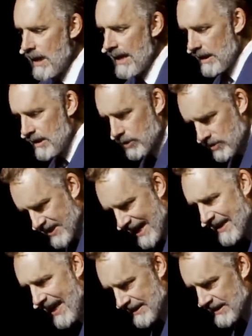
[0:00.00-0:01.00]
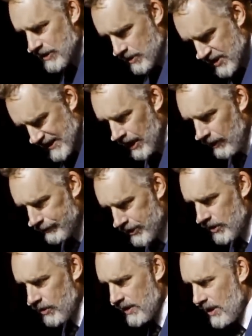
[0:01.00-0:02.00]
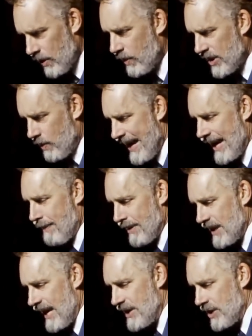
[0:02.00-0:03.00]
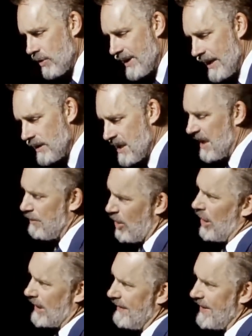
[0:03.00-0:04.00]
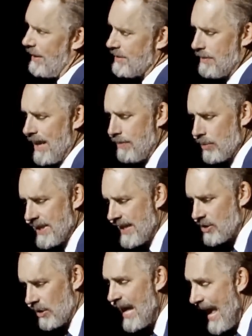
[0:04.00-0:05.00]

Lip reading: And you say that to yourself too, you know, when you wake up at night and you're guilty. I'm not living up to my potential.